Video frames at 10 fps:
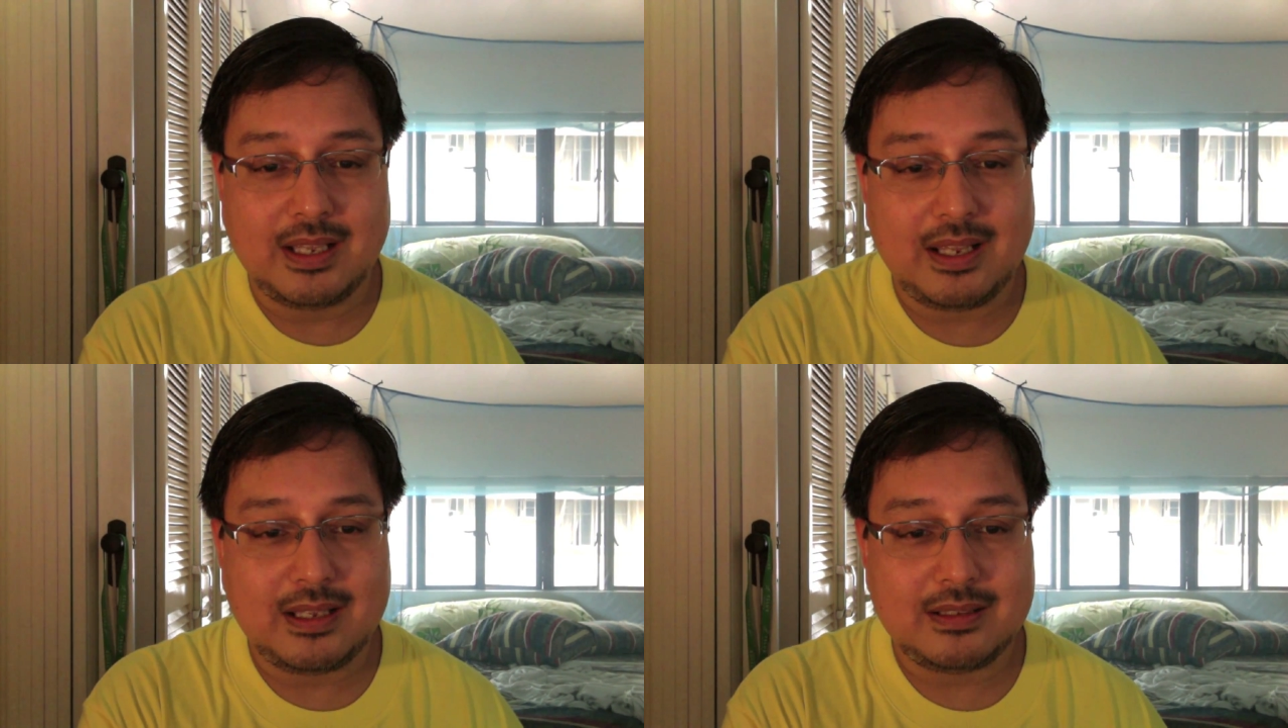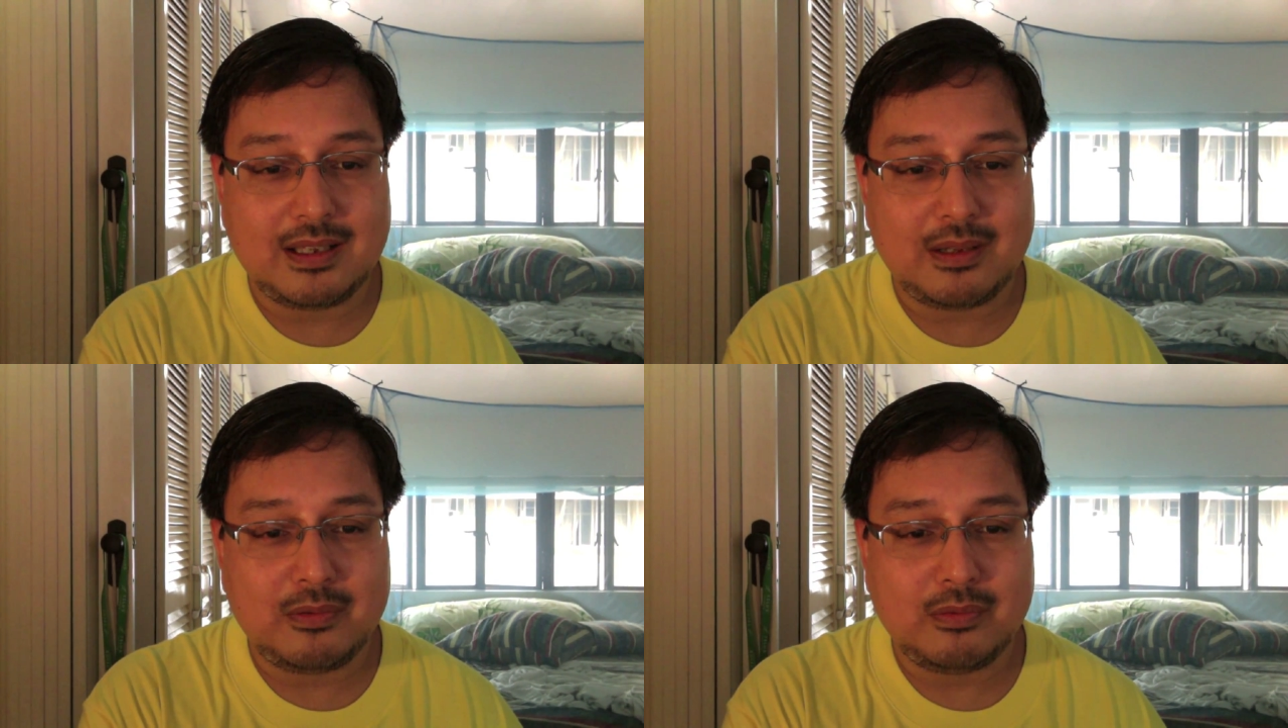And
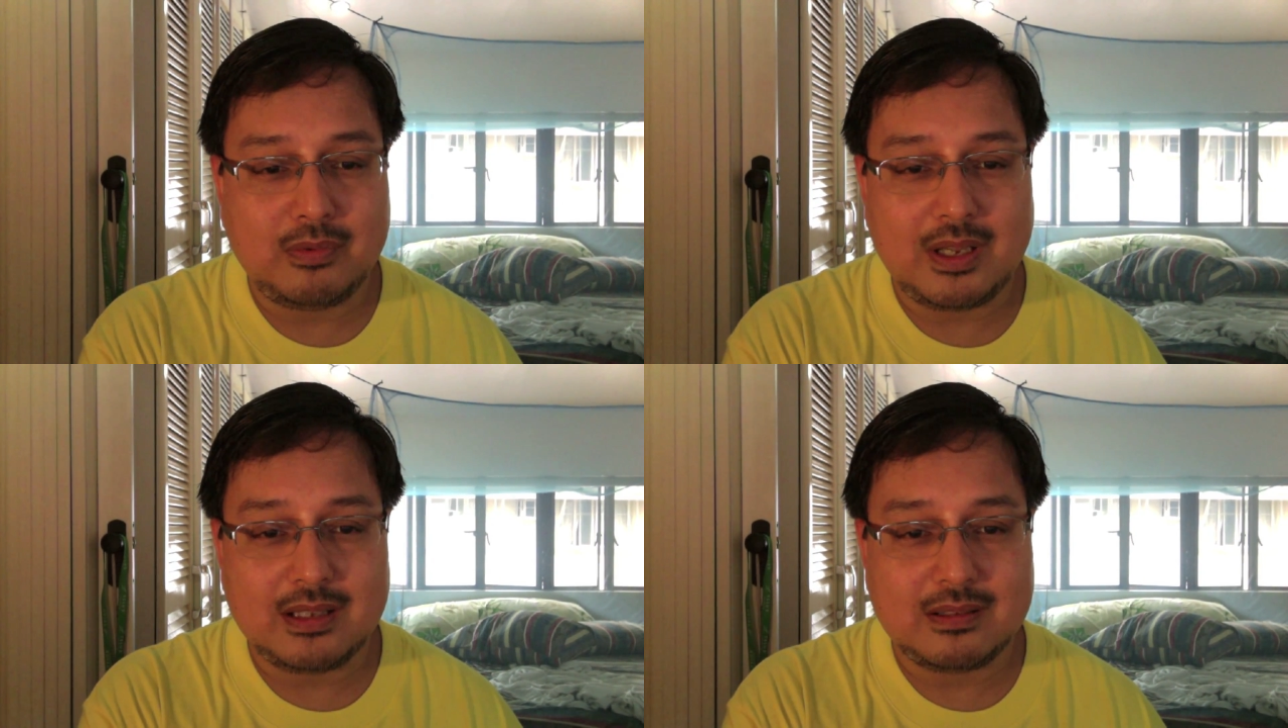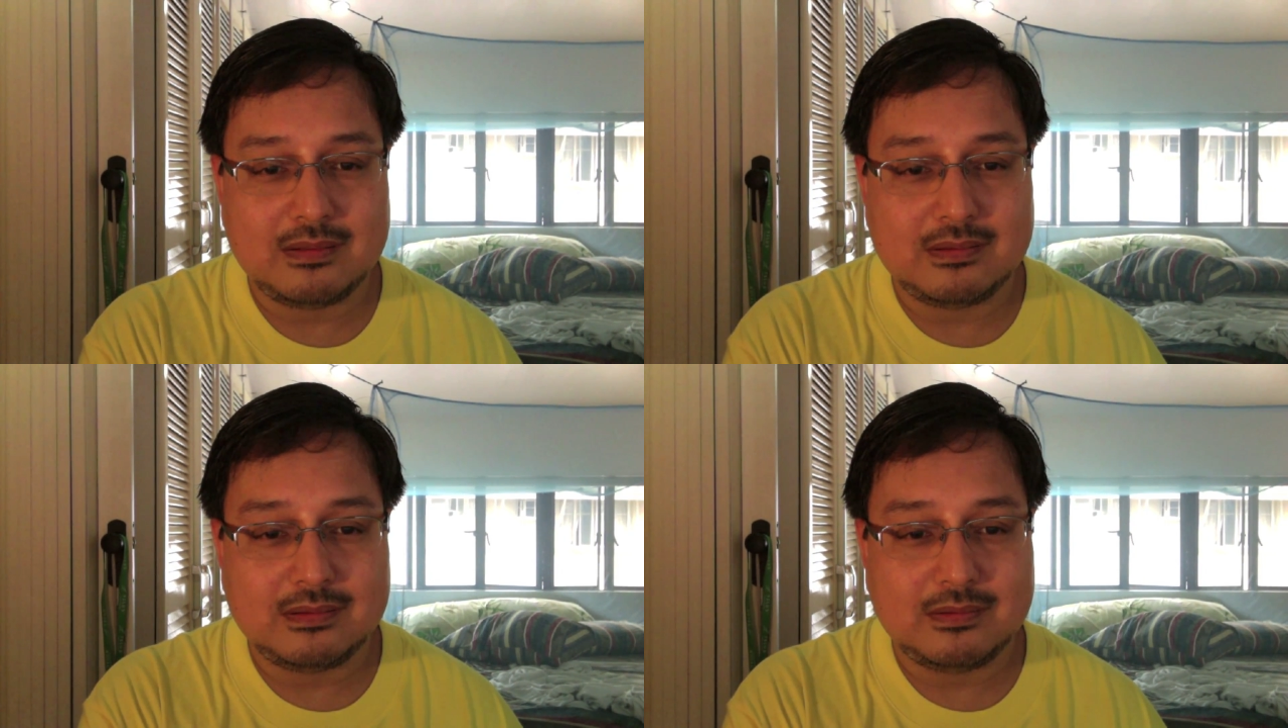
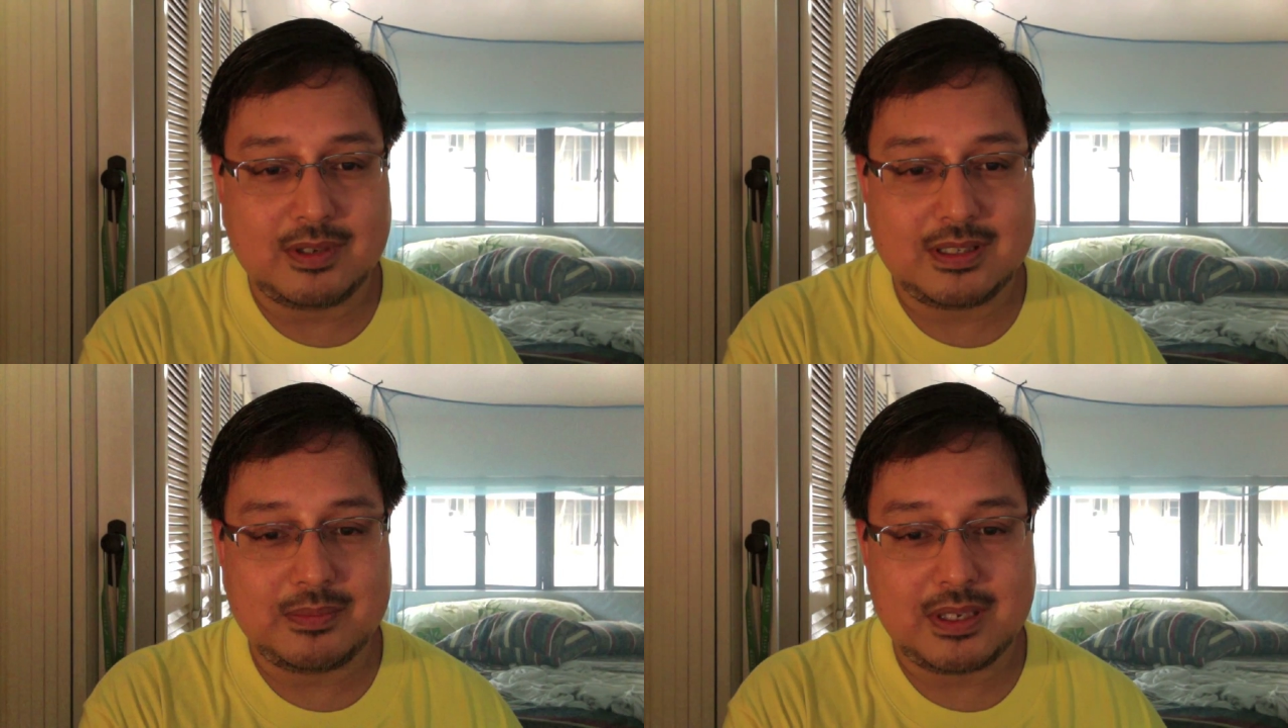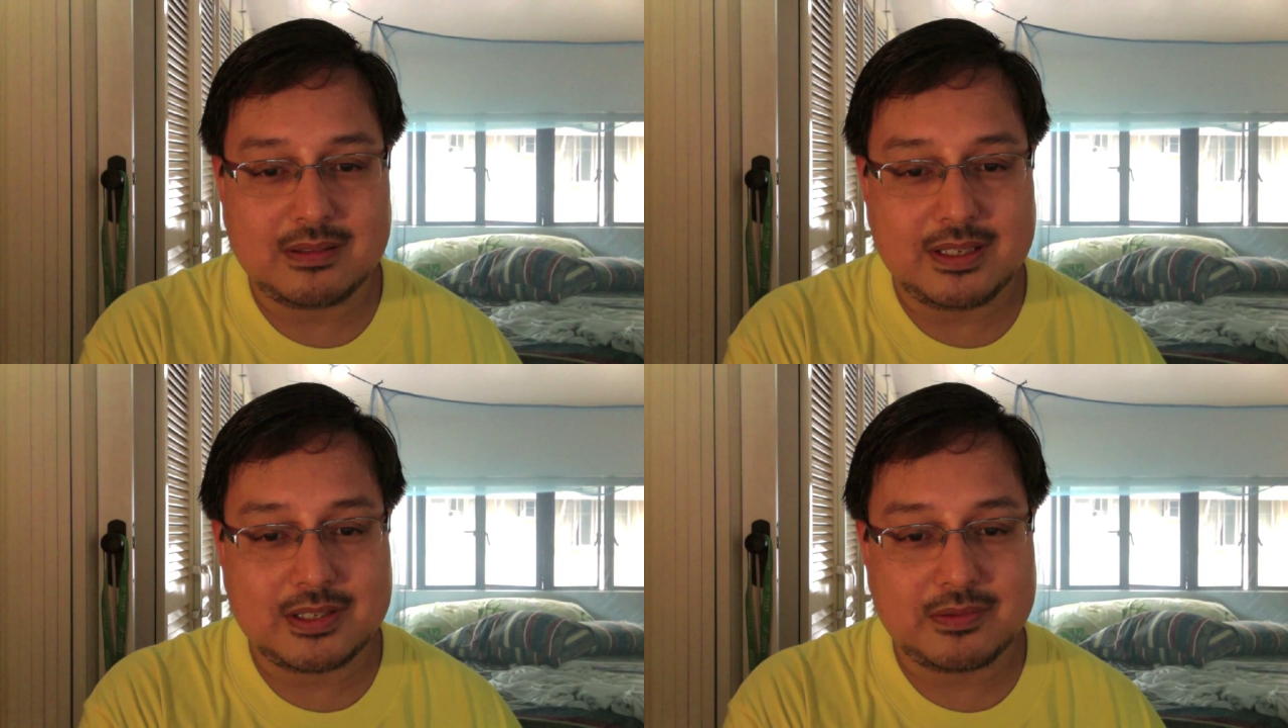what
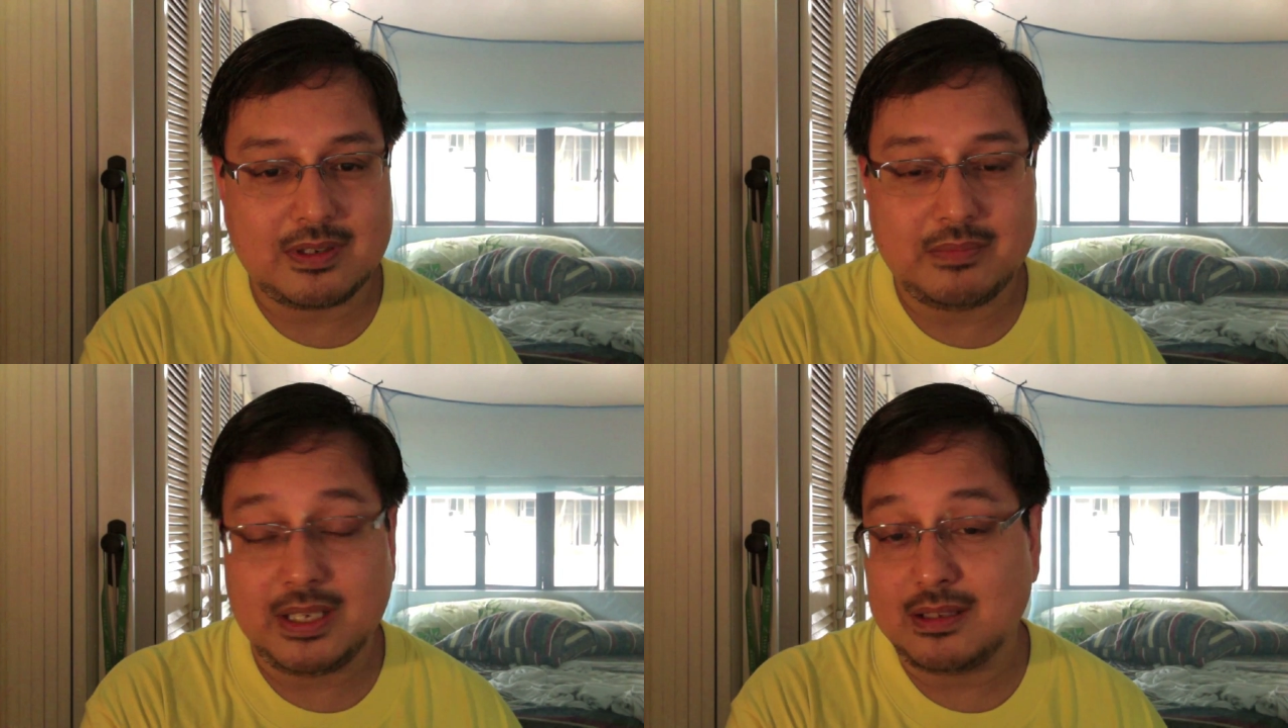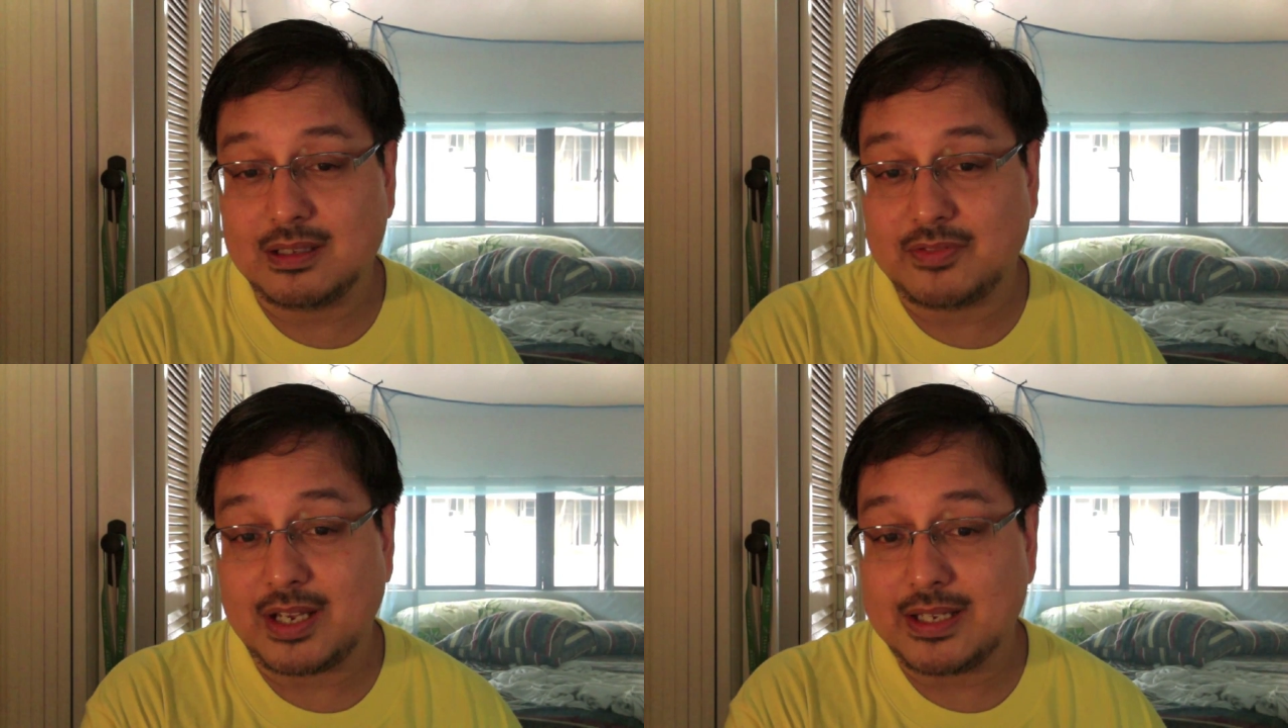about Israel being
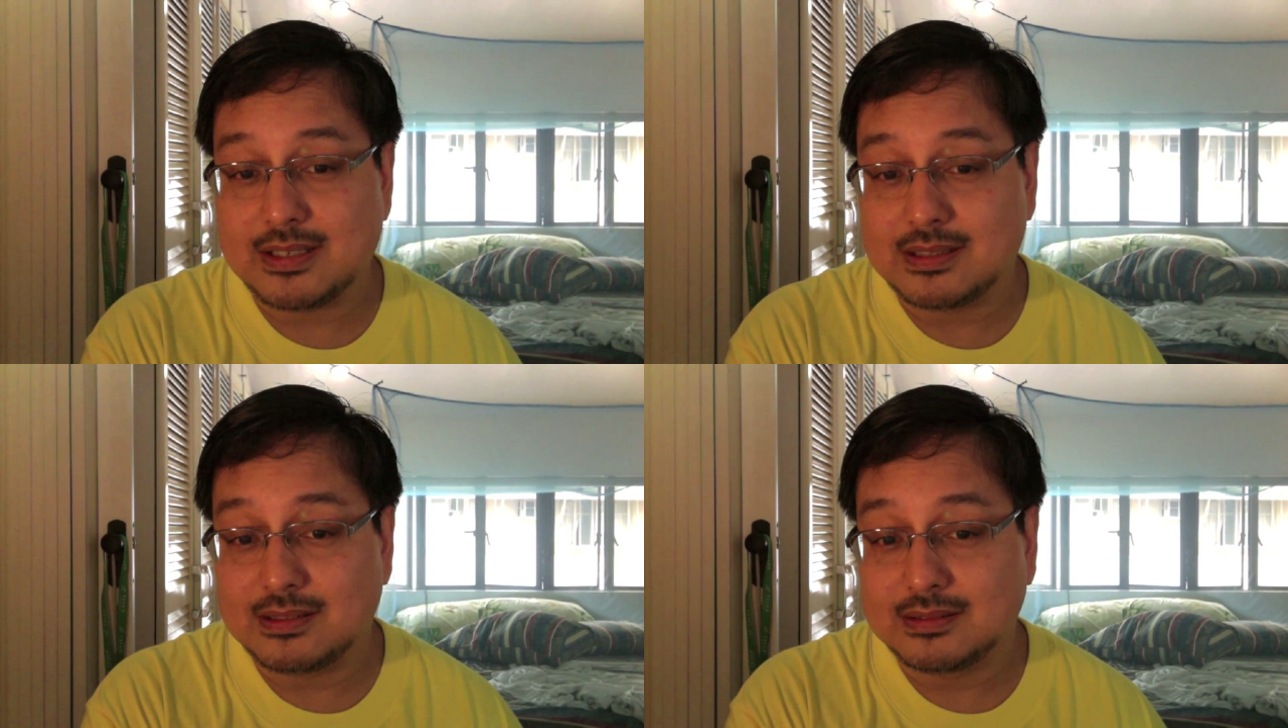divided?